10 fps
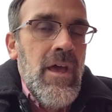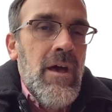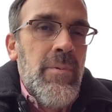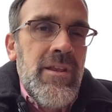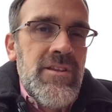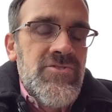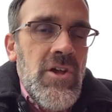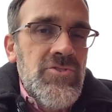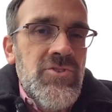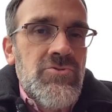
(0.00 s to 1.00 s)
But it is
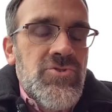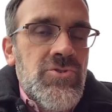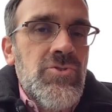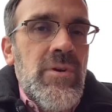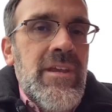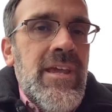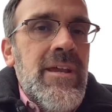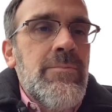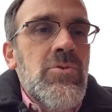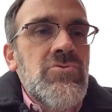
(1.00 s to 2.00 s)
also true in
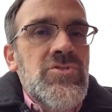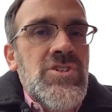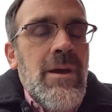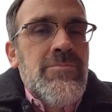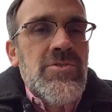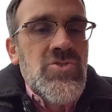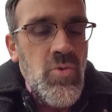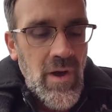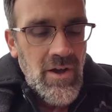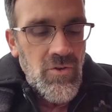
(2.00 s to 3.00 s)
Hebrews chapter
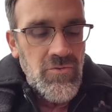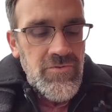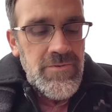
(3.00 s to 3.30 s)
12